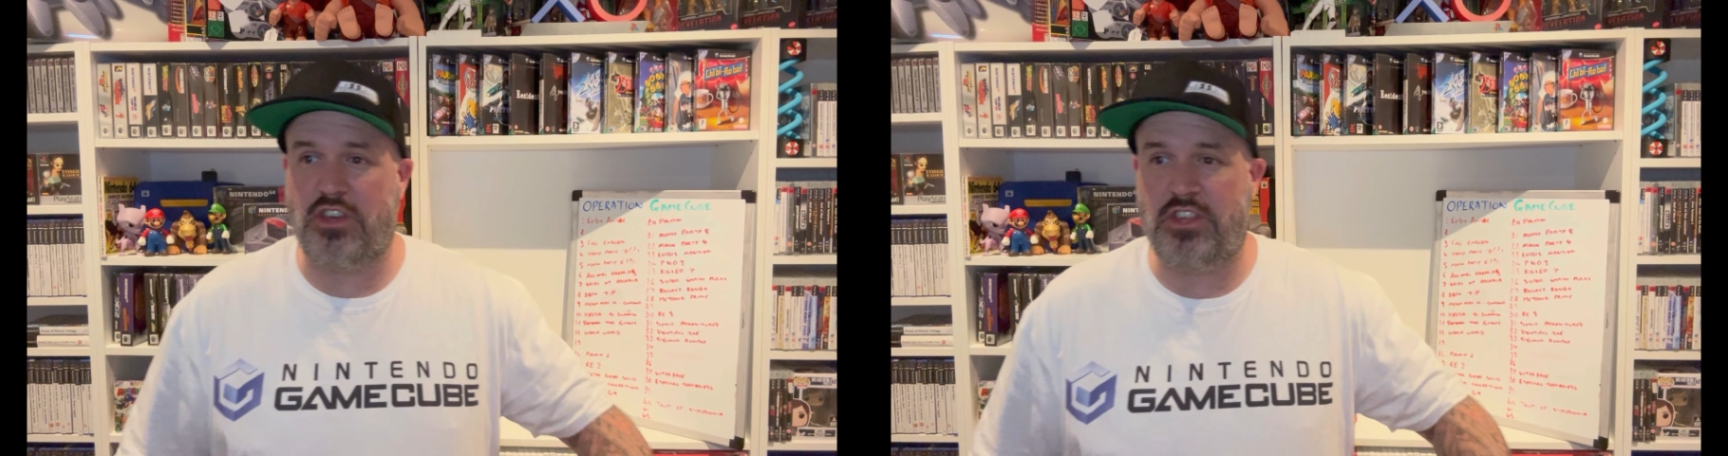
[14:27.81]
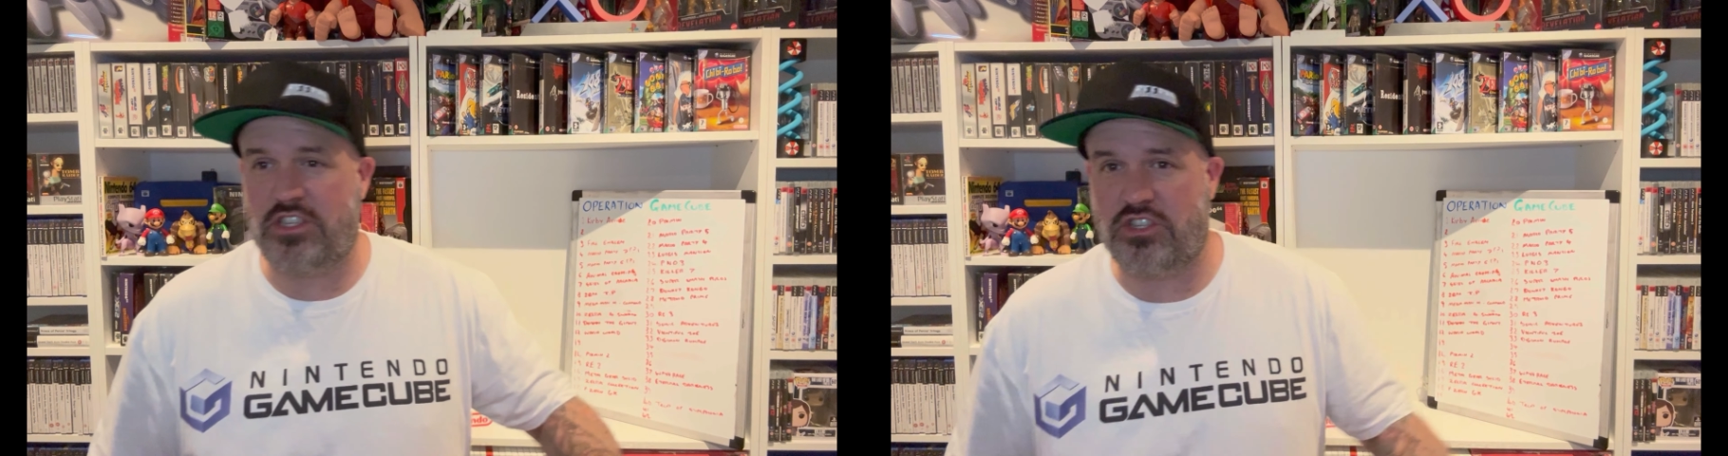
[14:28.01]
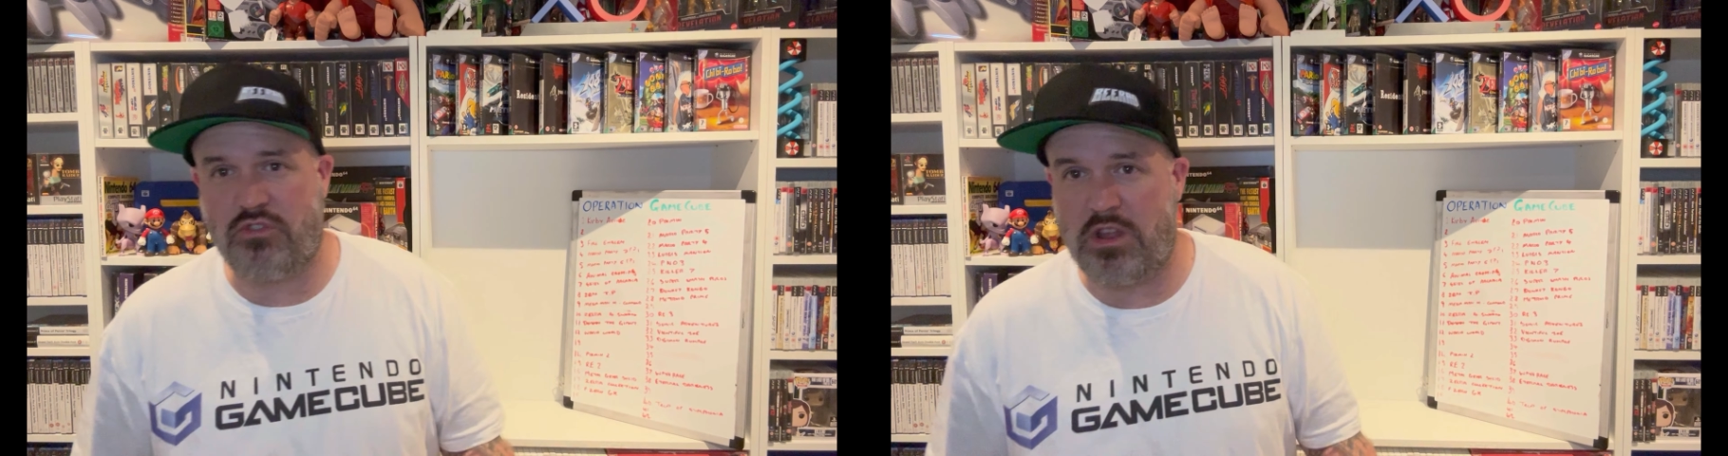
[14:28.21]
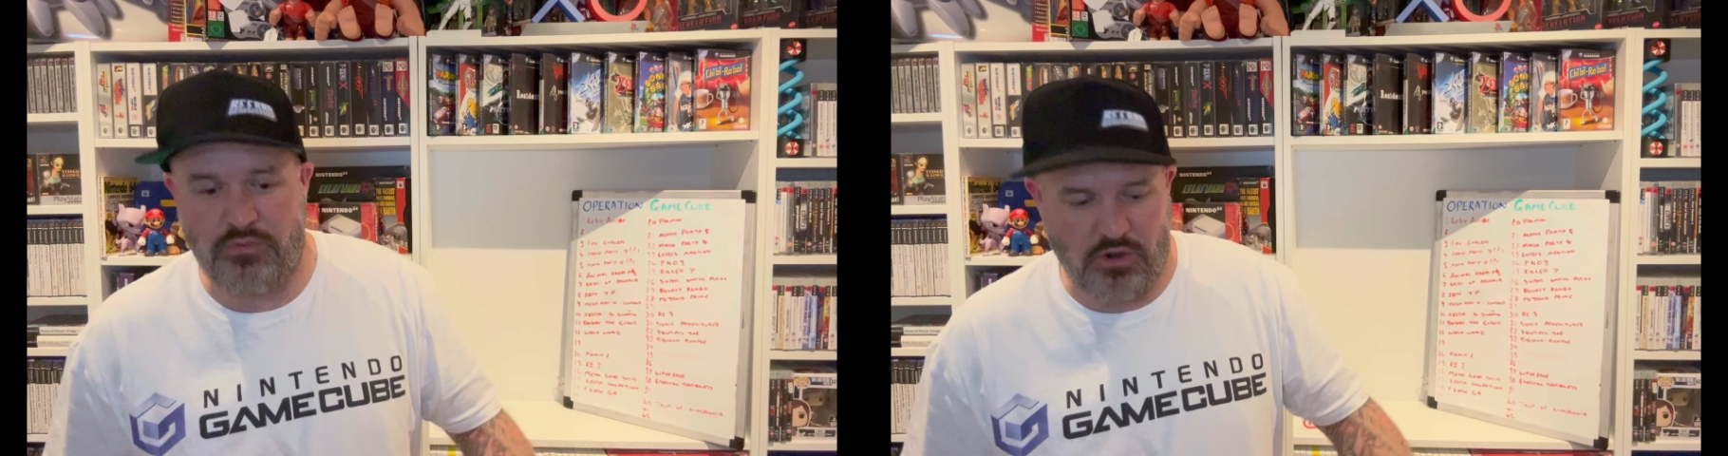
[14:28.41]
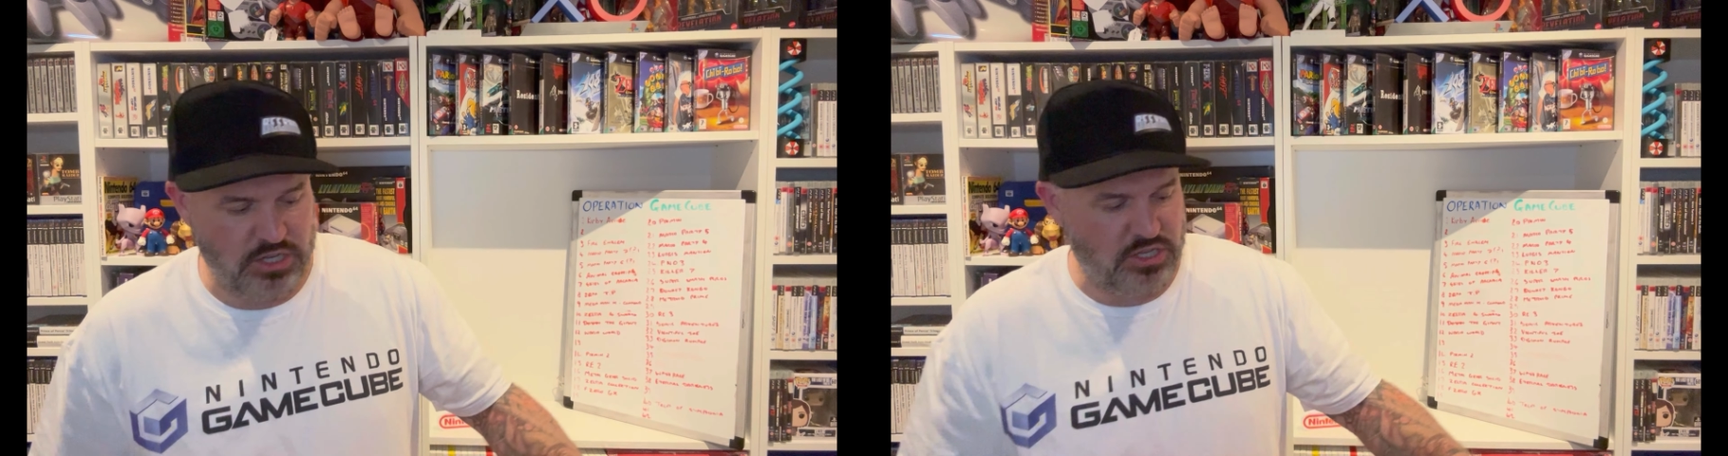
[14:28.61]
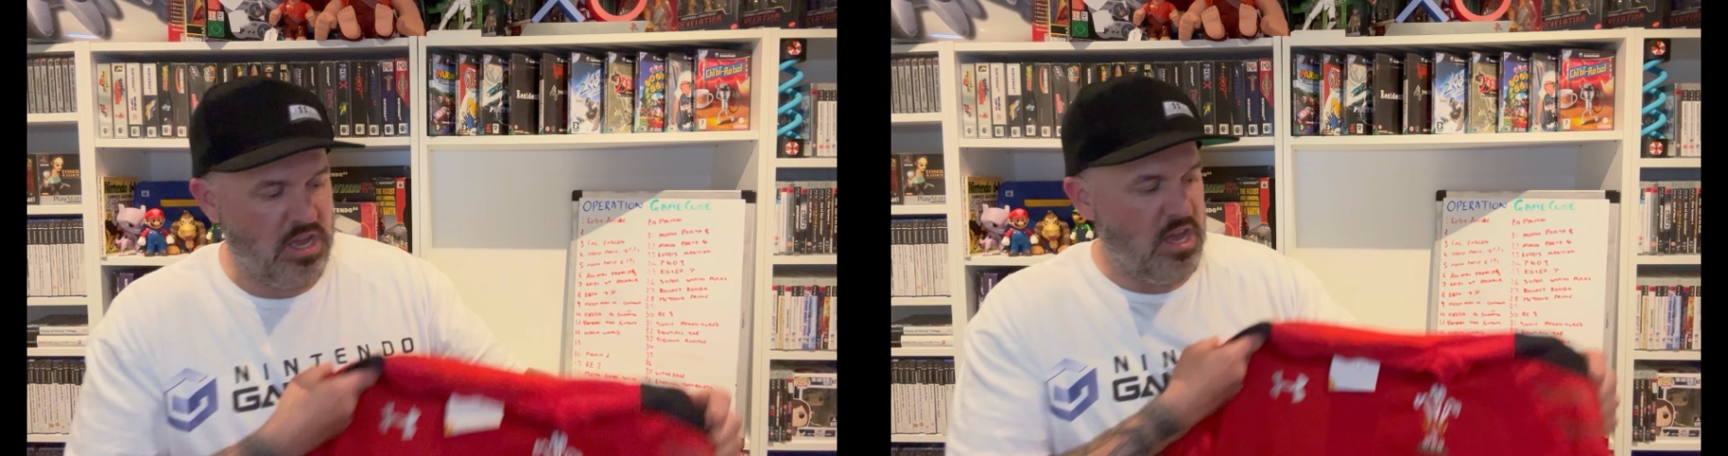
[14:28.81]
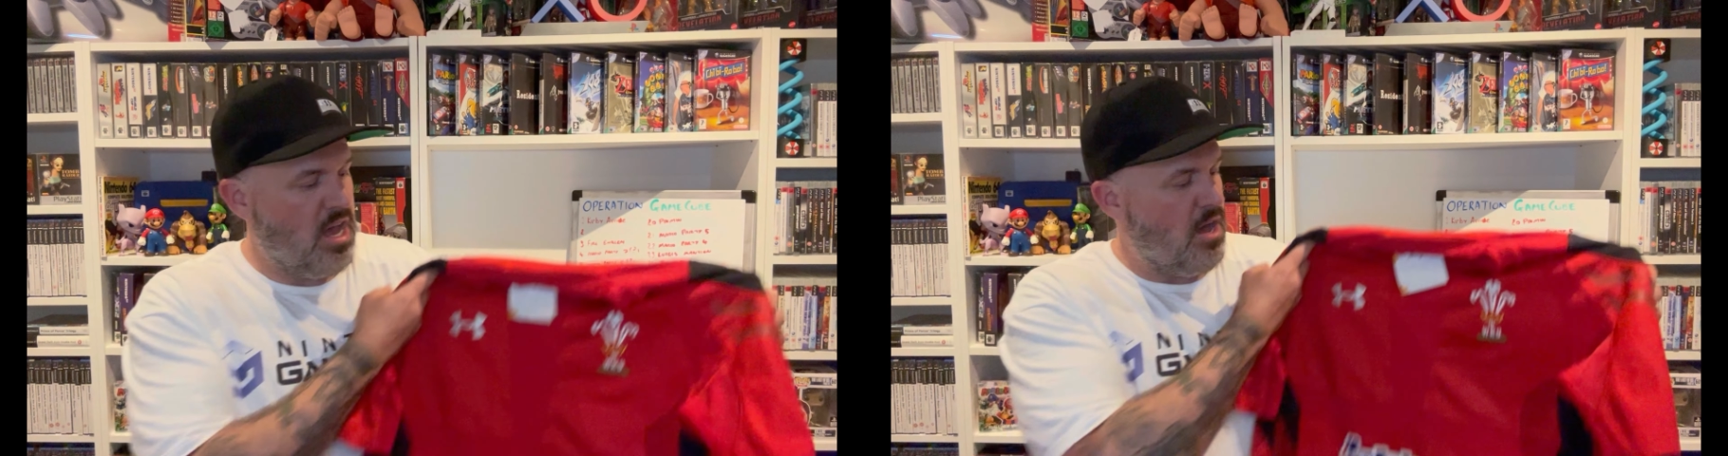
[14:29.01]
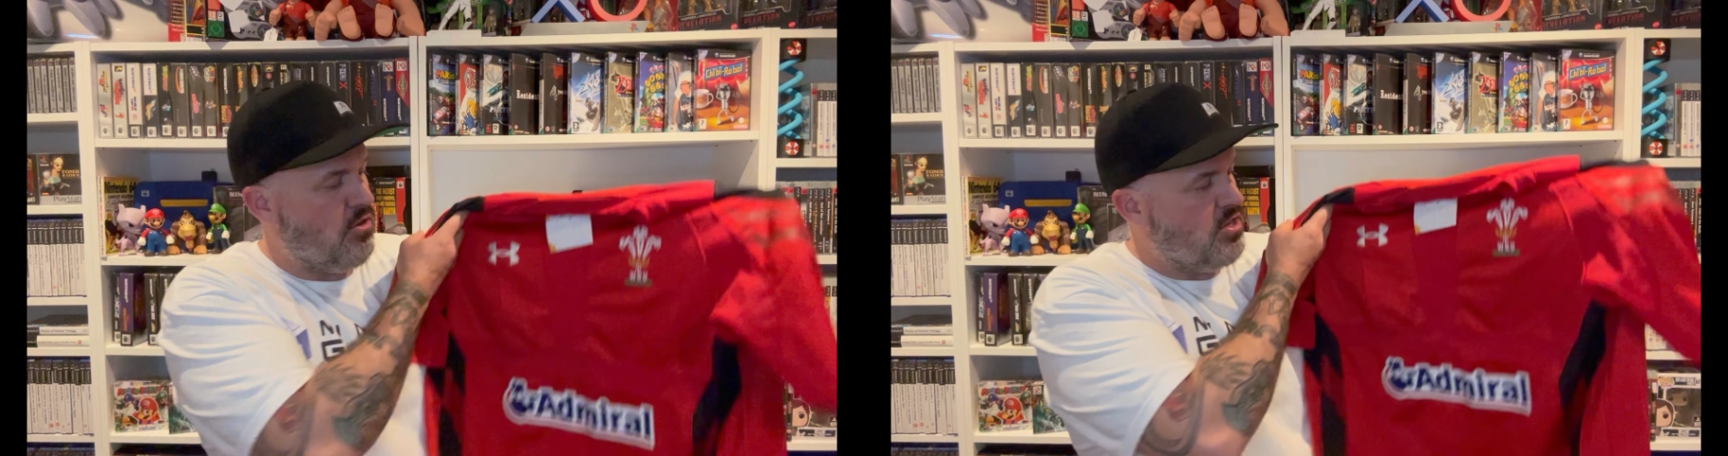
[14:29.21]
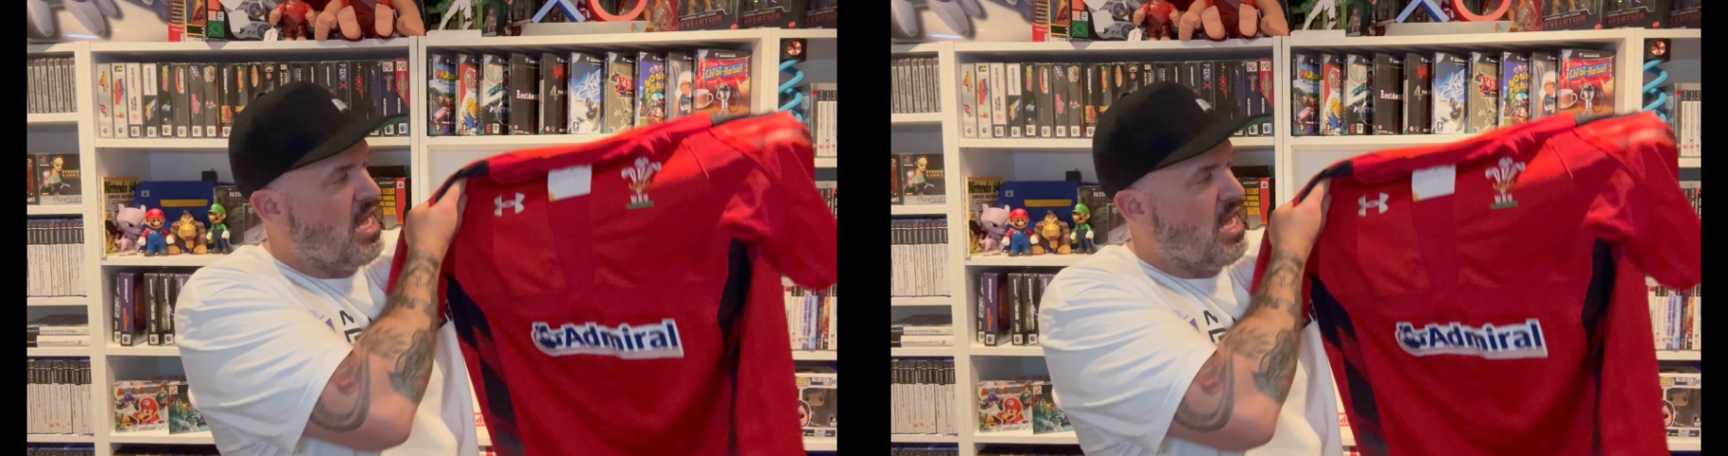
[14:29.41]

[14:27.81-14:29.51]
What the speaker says: I think this is a great price. We've got this